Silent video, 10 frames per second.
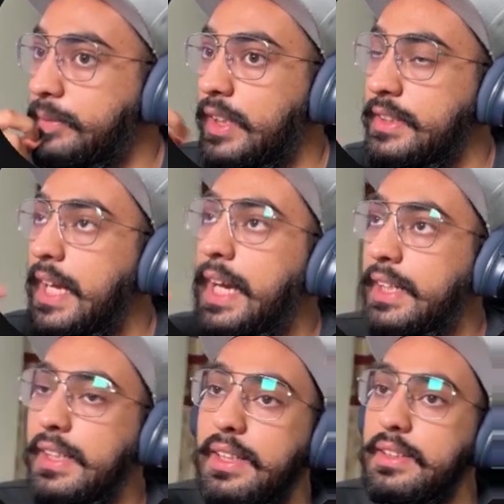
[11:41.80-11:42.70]
is
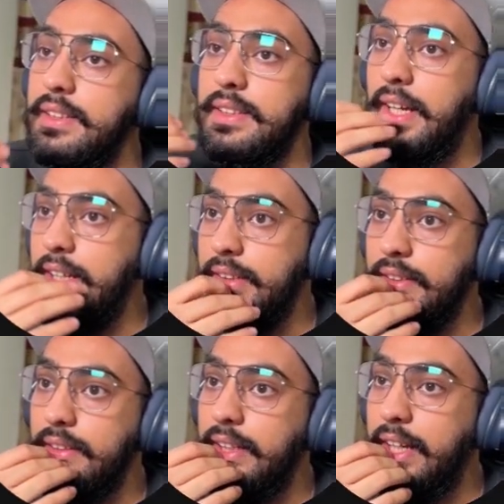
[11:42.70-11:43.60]
hacked and inside
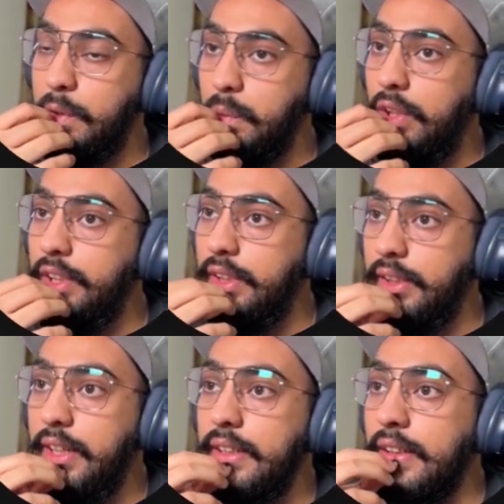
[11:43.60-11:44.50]
the hacked wallet,
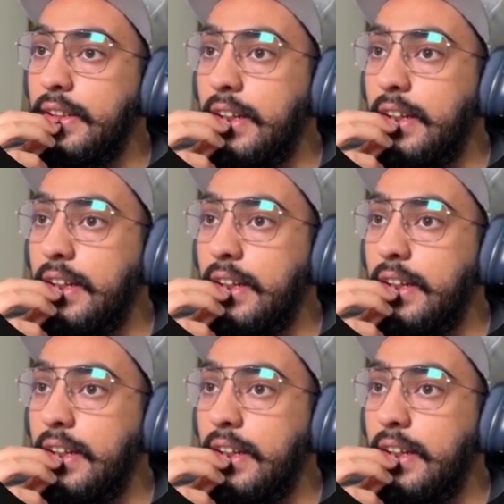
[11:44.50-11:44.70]
right?